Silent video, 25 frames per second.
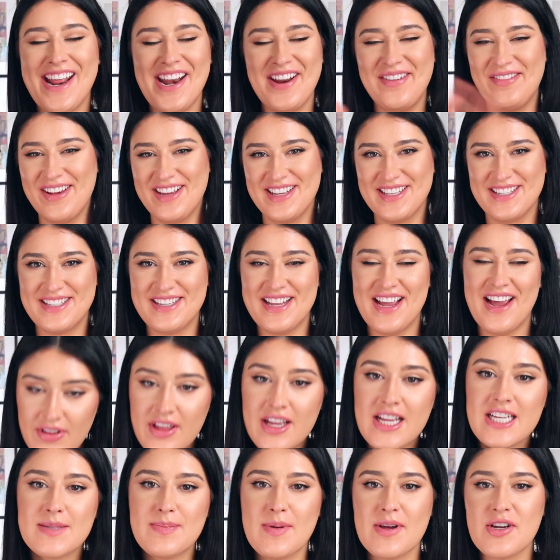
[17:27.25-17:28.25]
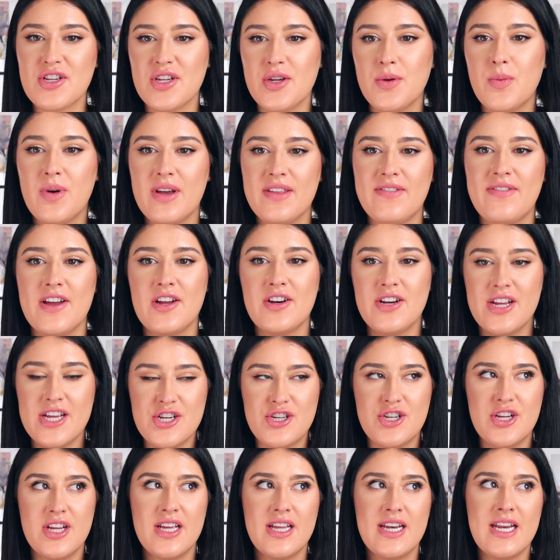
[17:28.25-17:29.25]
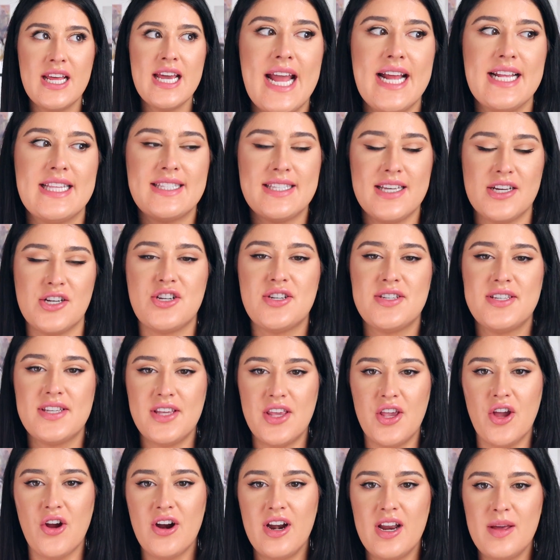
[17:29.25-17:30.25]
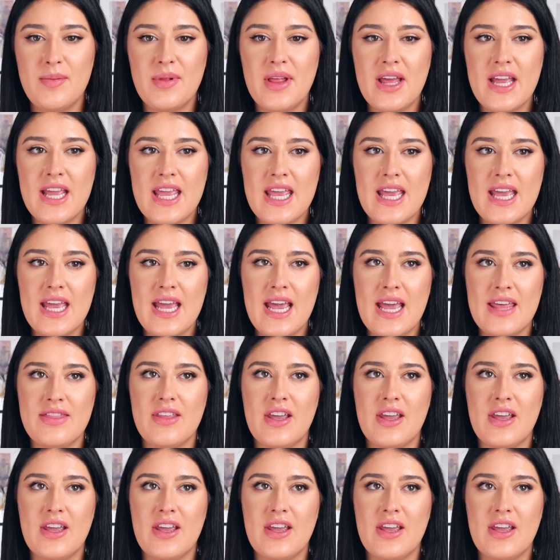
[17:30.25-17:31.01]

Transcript: Anyways, I feel like especially with foundation, it's such a security blanket and